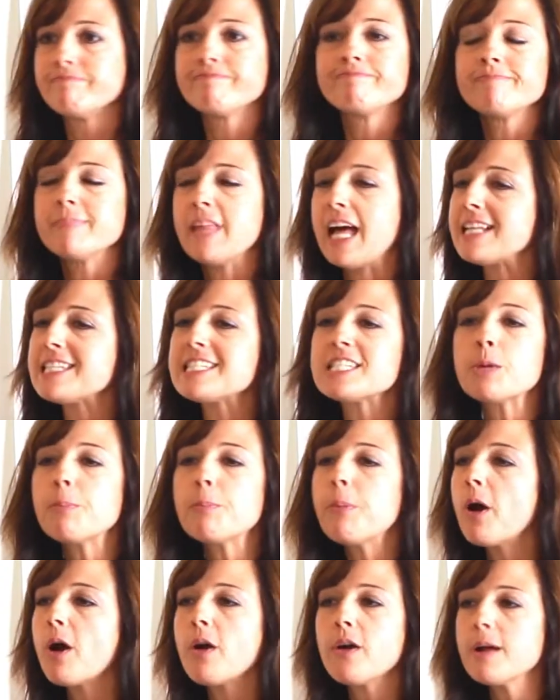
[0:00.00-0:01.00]
That's the
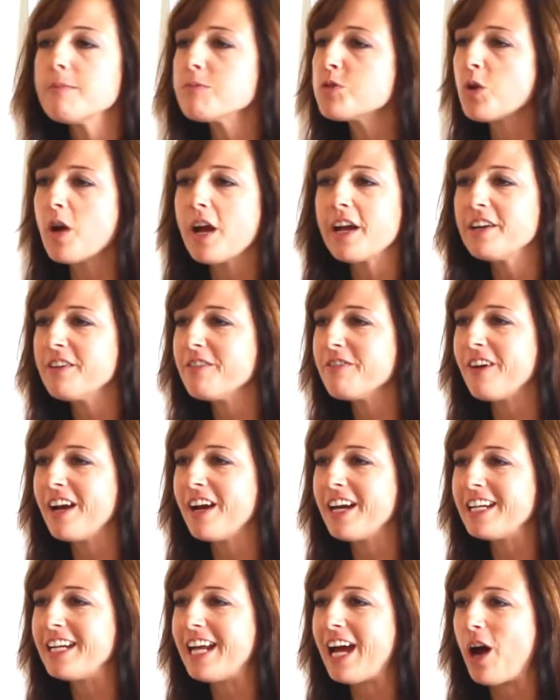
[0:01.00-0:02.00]
part I'm trying to
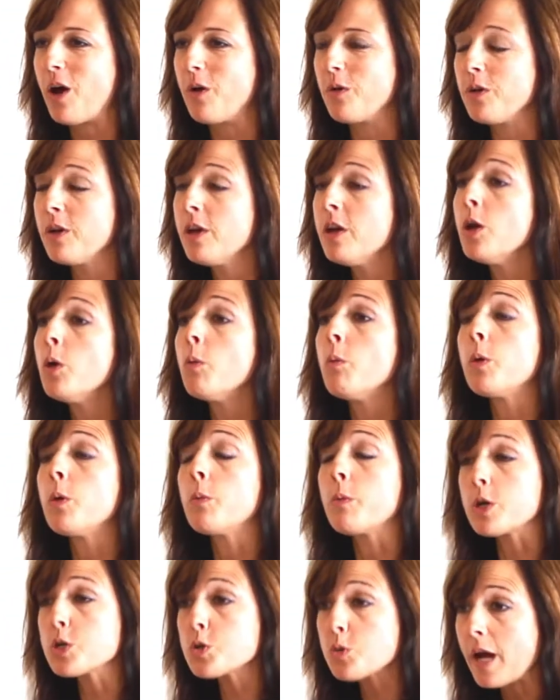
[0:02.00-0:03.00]
find out. When
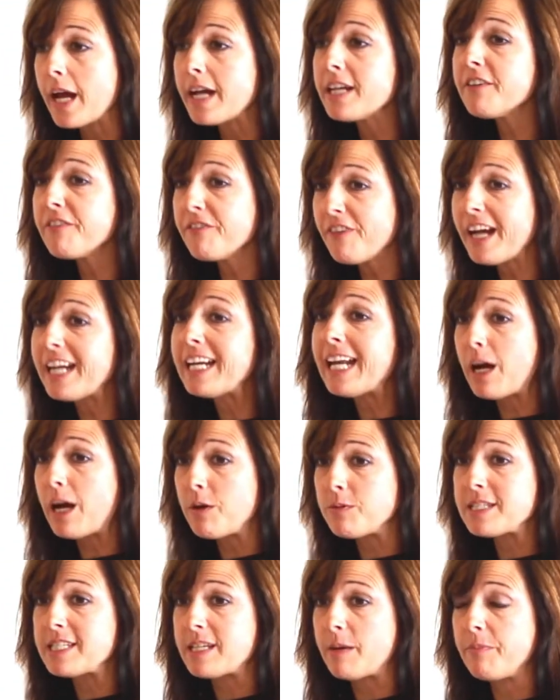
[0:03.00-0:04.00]
we're trying to find out
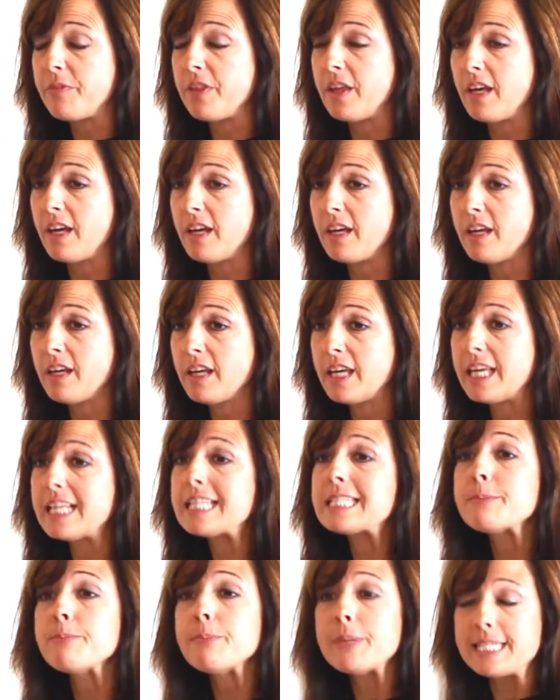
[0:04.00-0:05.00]
something, it's
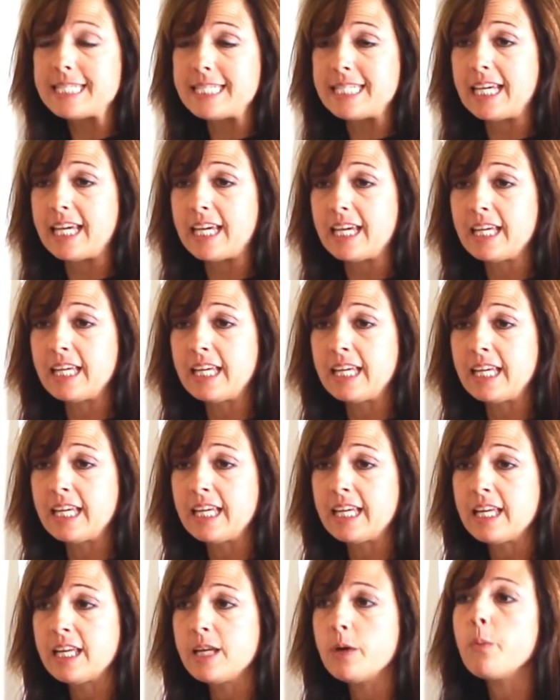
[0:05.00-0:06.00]
missing,
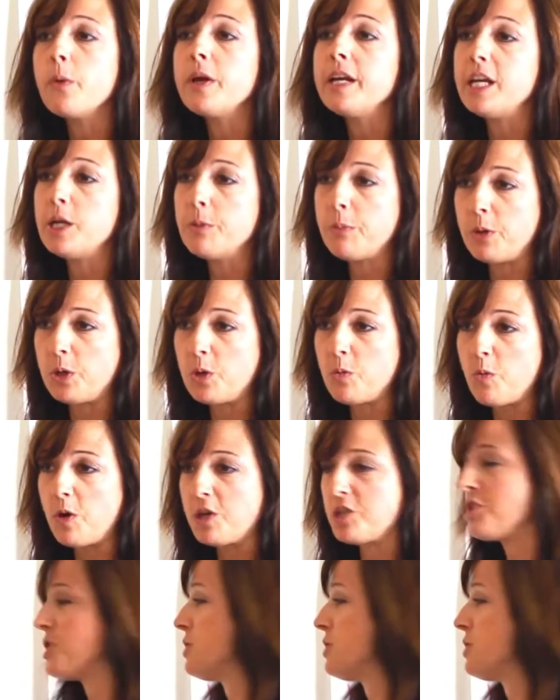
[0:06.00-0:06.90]
we need to put a question